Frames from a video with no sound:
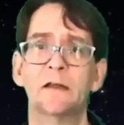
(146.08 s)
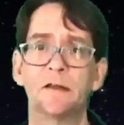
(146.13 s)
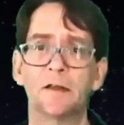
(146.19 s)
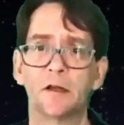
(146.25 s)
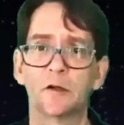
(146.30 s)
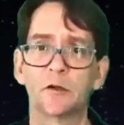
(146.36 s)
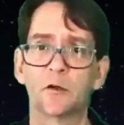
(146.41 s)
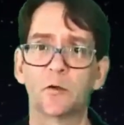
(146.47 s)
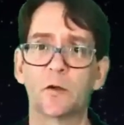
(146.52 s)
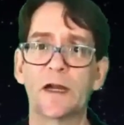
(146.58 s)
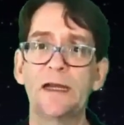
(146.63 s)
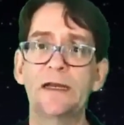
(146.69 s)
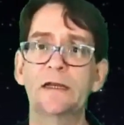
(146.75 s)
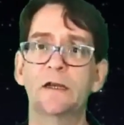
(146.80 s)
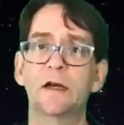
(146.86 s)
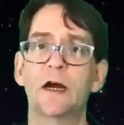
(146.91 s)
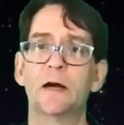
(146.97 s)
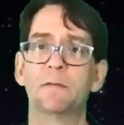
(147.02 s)
the
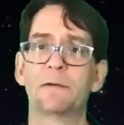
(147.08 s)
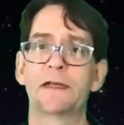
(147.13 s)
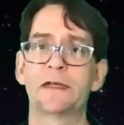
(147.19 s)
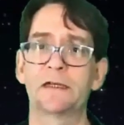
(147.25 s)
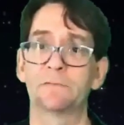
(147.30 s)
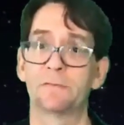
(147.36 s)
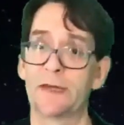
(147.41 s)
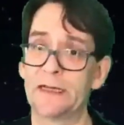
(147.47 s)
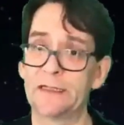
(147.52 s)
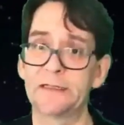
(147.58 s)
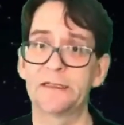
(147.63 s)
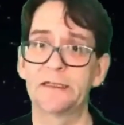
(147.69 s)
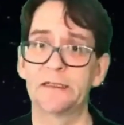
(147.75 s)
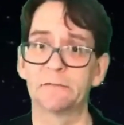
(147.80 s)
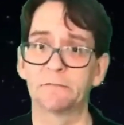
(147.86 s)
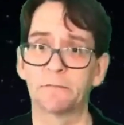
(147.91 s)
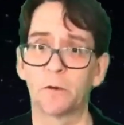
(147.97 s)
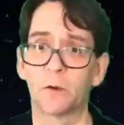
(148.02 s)
Great Comet of
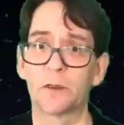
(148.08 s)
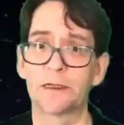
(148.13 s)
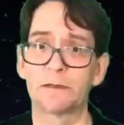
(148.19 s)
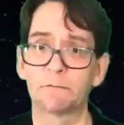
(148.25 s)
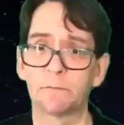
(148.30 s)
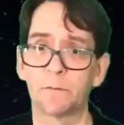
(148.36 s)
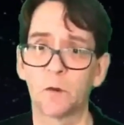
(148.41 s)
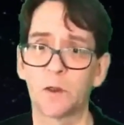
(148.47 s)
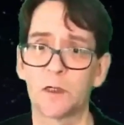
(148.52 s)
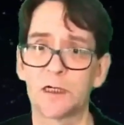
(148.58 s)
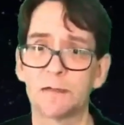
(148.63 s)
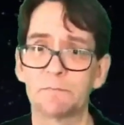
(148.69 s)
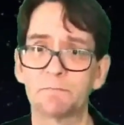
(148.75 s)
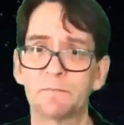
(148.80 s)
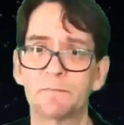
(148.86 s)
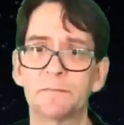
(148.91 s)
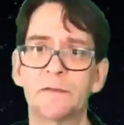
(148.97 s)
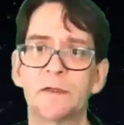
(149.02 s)
1844.
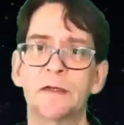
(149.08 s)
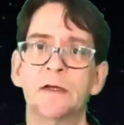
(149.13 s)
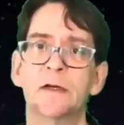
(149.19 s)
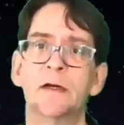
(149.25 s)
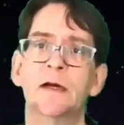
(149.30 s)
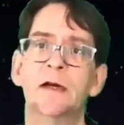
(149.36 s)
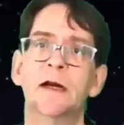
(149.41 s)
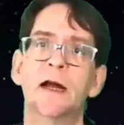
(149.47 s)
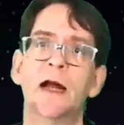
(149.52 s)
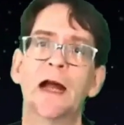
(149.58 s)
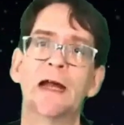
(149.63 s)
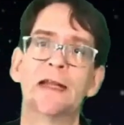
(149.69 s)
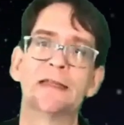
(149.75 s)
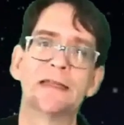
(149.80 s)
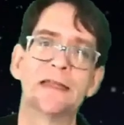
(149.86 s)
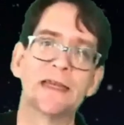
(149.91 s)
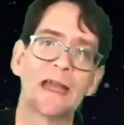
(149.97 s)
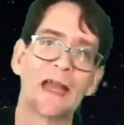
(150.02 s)

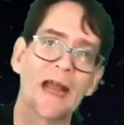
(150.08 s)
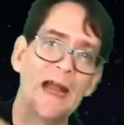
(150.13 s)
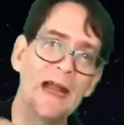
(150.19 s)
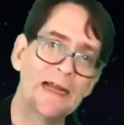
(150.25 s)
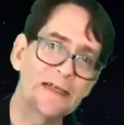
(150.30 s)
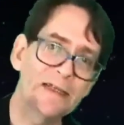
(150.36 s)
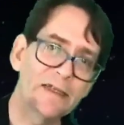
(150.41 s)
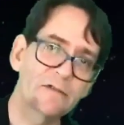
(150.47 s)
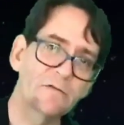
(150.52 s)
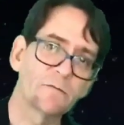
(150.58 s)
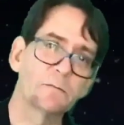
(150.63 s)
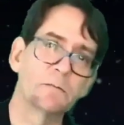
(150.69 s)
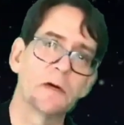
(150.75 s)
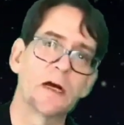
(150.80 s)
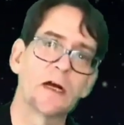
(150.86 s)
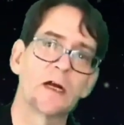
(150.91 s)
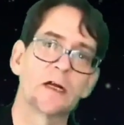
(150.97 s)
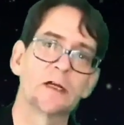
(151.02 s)
At the end of
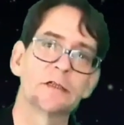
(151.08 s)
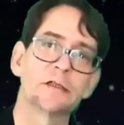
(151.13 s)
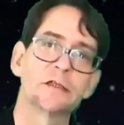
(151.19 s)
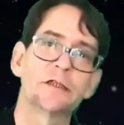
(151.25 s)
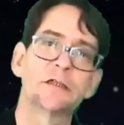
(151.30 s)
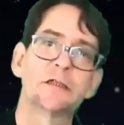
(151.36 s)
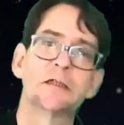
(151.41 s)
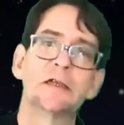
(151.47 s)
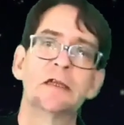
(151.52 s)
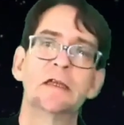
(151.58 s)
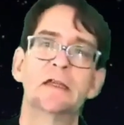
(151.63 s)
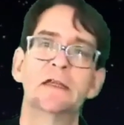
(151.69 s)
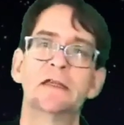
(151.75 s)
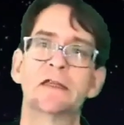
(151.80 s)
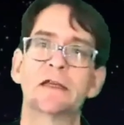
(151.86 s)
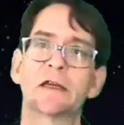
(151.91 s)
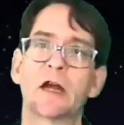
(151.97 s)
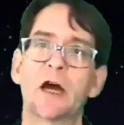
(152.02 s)
March,
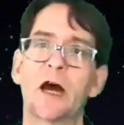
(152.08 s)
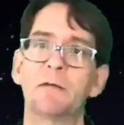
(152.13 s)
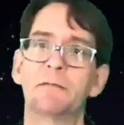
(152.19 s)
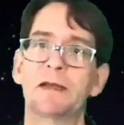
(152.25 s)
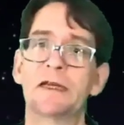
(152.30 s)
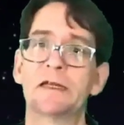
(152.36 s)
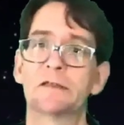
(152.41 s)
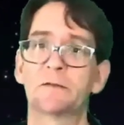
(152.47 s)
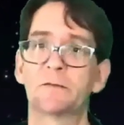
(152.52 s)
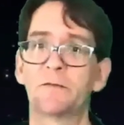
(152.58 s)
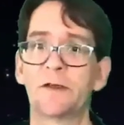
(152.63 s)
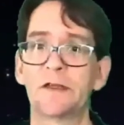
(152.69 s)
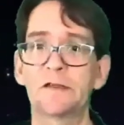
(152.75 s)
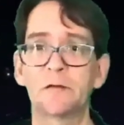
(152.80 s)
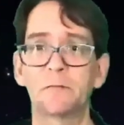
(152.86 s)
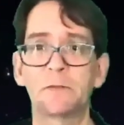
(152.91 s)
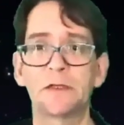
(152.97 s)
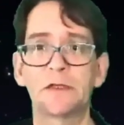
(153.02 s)
the comet is
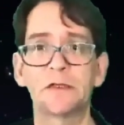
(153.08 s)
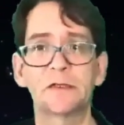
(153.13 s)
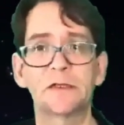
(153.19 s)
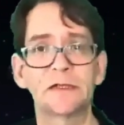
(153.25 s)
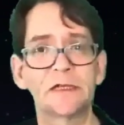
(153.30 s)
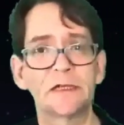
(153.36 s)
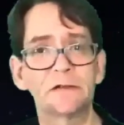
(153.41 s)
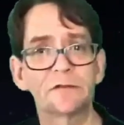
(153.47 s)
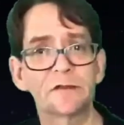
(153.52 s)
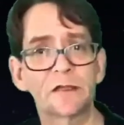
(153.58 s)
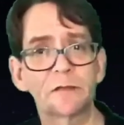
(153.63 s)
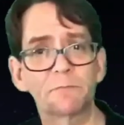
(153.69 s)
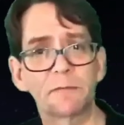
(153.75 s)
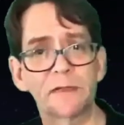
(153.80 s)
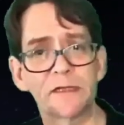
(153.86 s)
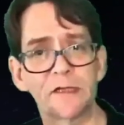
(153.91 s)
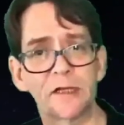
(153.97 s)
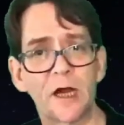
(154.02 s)
visible using
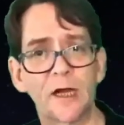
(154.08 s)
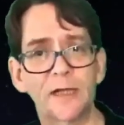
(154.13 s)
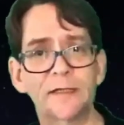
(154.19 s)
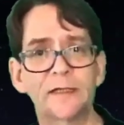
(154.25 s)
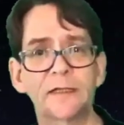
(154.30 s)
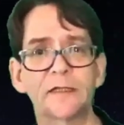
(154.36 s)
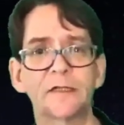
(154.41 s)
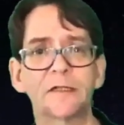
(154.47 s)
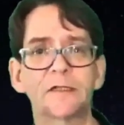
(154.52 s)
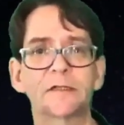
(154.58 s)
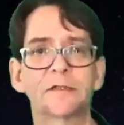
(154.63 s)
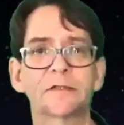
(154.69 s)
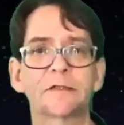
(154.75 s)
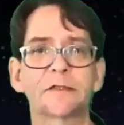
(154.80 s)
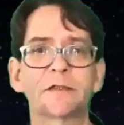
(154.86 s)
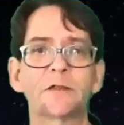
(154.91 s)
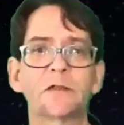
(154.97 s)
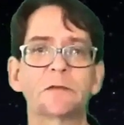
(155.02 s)

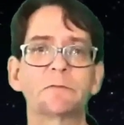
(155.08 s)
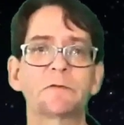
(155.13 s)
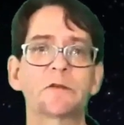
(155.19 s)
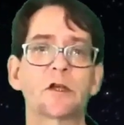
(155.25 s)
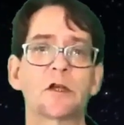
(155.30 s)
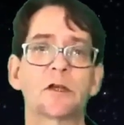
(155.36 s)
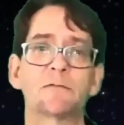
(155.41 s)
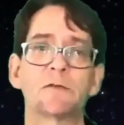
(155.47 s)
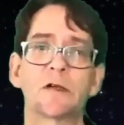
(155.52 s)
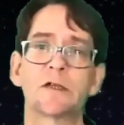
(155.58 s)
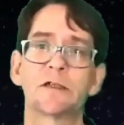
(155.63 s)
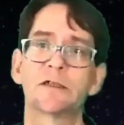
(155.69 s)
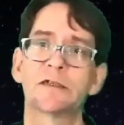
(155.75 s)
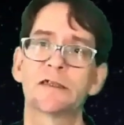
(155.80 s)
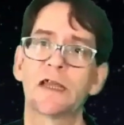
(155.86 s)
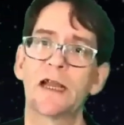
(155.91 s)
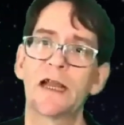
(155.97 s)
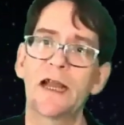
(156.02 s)
binoculars to
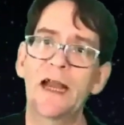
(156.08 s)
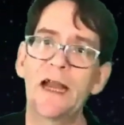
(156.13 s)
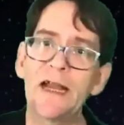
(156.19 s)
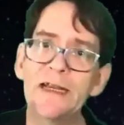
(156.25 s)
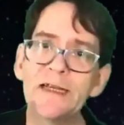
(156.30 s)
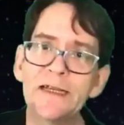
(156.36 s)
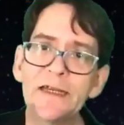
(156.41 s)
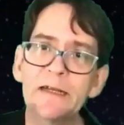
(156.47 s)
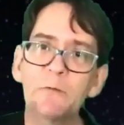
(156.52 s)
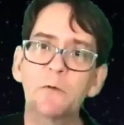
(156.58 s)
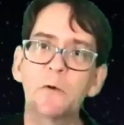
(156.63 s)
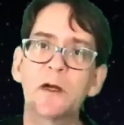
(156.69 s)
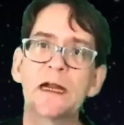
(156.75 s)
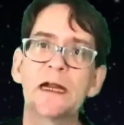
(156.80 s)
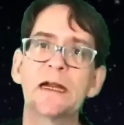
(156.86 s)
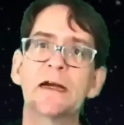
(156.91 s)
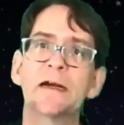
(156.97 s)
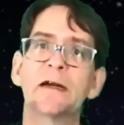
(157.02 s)
observers
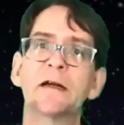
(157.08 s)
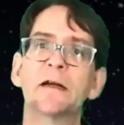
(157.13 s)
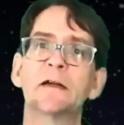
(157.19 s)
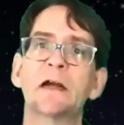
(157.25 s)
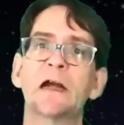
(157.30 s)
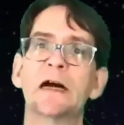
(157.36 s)
anywhere